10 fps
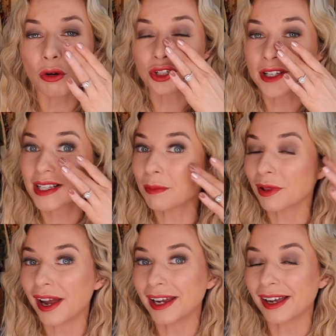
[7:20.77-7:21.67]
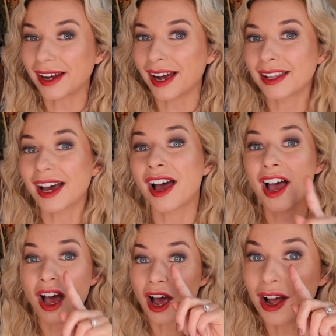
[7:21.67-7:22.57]
or just applying a colour
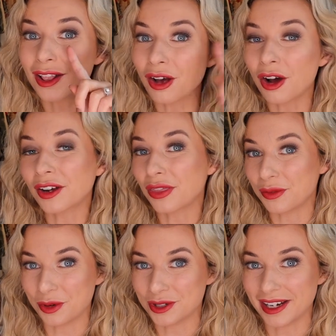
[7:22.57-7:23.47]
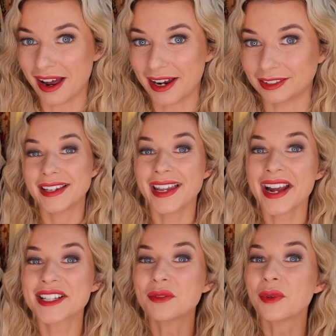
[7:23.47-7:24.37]
along the waterline.
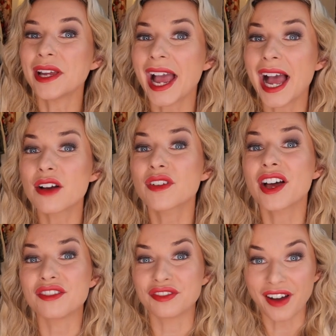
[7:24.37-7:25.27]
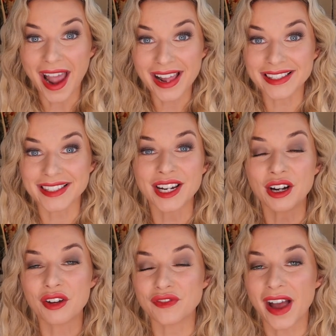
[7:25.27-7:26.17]
Next, we have Evance.
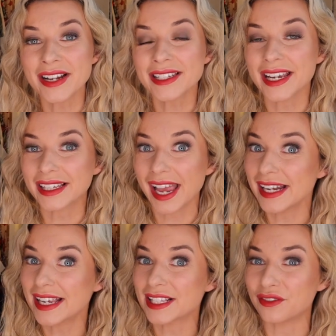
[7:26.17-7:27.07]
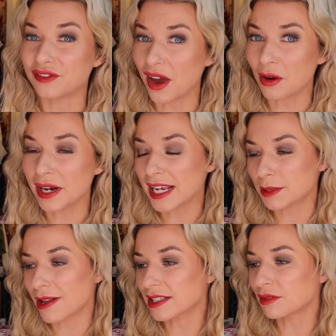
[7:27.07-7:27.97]
Now Evance again is a very
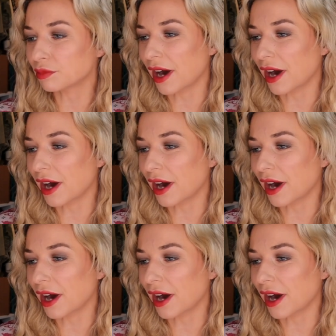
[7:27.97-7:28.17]
expensive